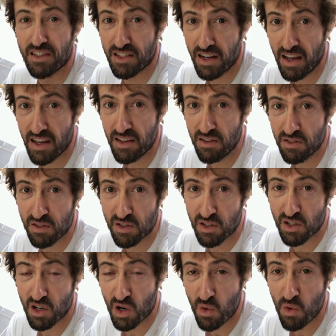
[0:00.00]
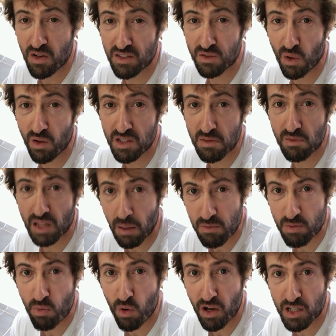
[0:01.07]
Today, we're installing some
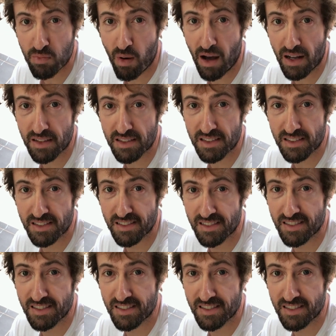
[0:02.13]
Clubsport S parts.